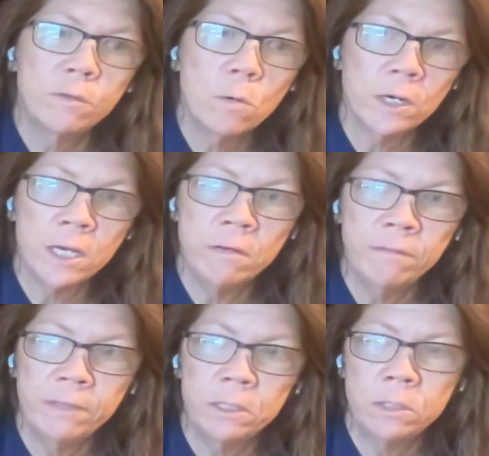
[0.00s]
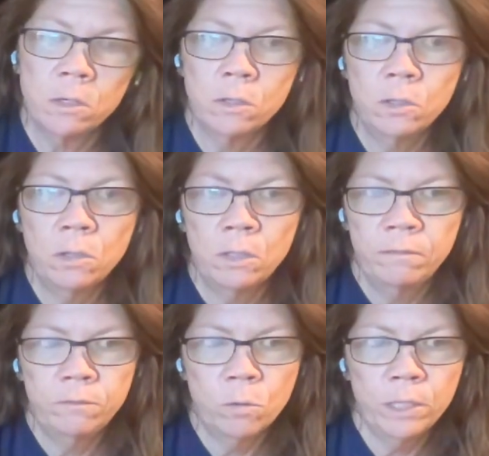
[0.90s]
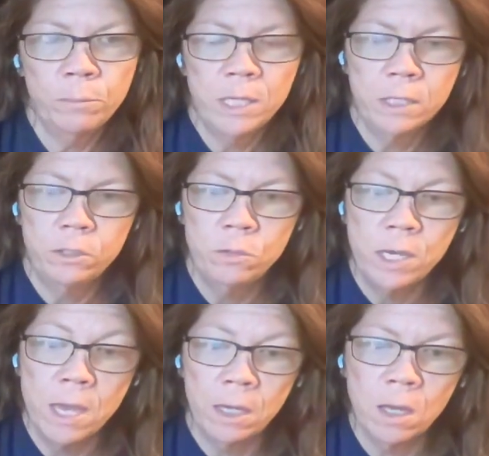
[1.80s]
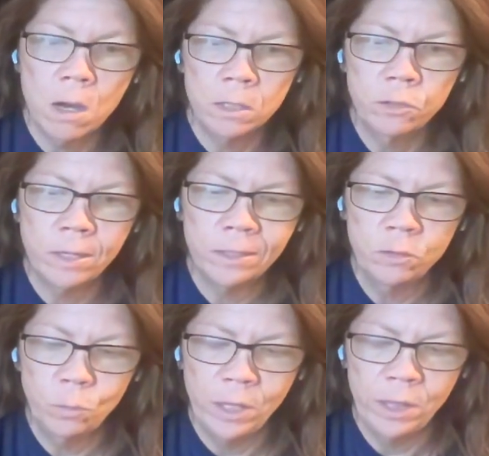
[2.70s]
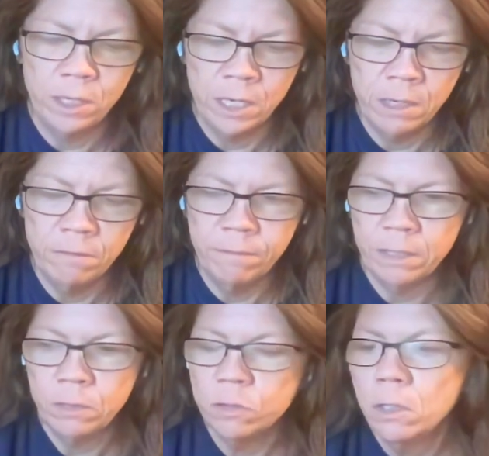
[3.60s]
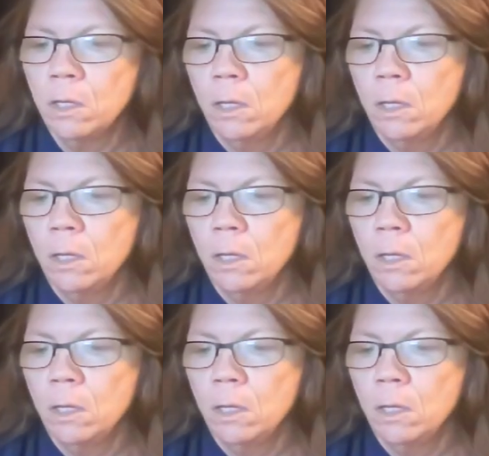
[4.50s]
for infants are null and void because you can't contract with an infant.